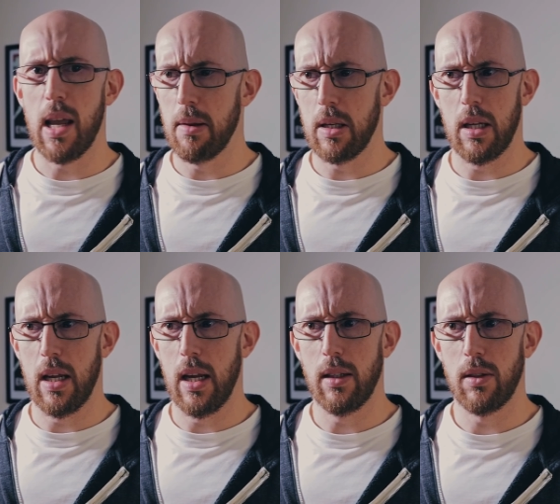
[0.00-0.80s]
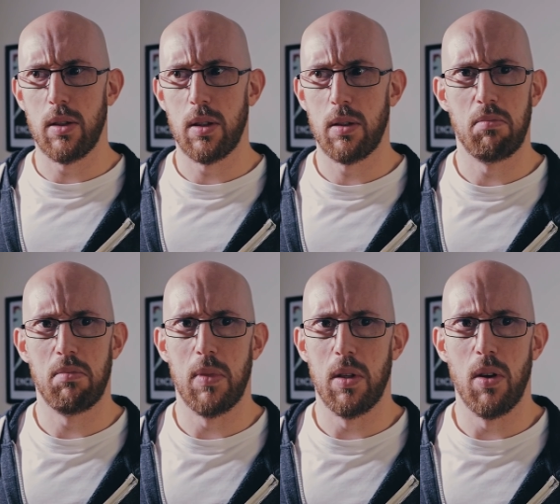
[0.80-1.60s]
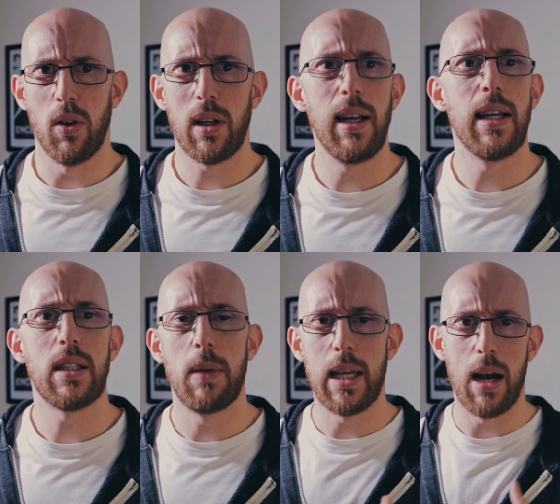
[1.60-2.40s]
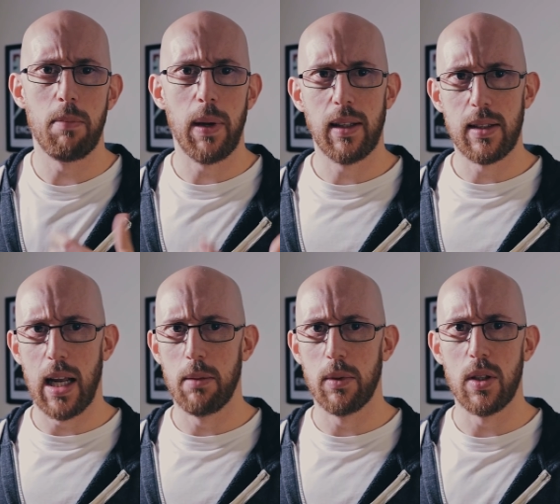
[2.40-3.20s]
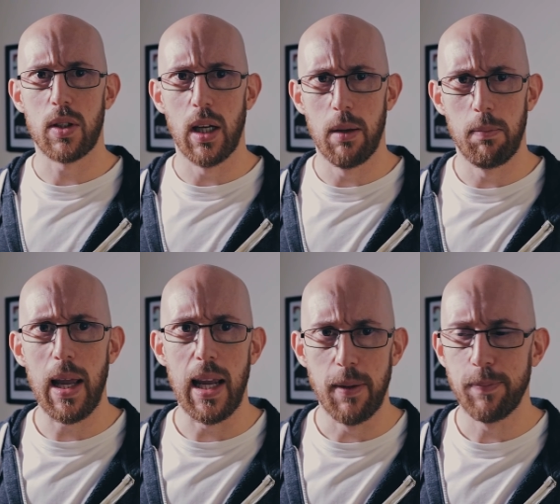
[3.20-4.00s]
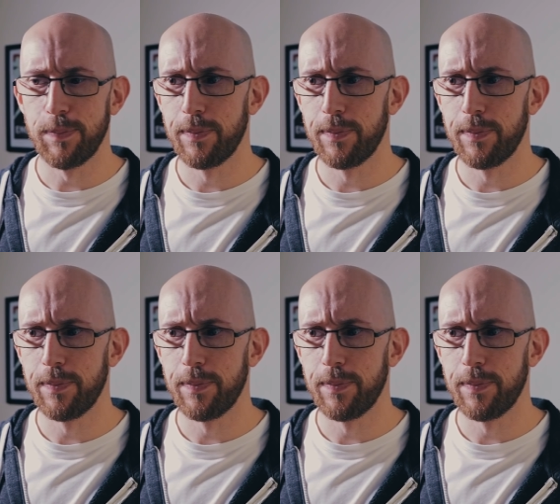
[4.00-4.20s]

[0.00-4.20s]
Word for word: It It's not clear to me how big this element is going to be.